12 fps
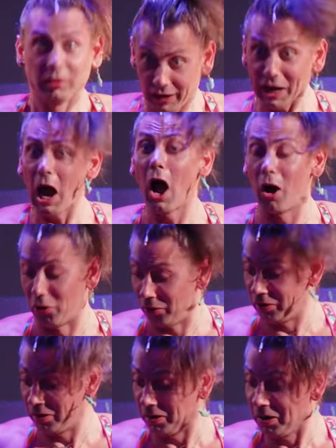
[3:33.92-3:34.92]

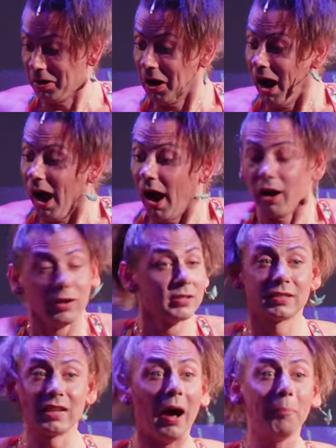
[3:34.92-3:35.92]
Leo,
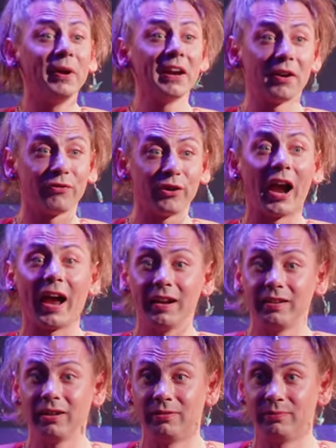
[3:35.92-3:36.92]
stop being afraid.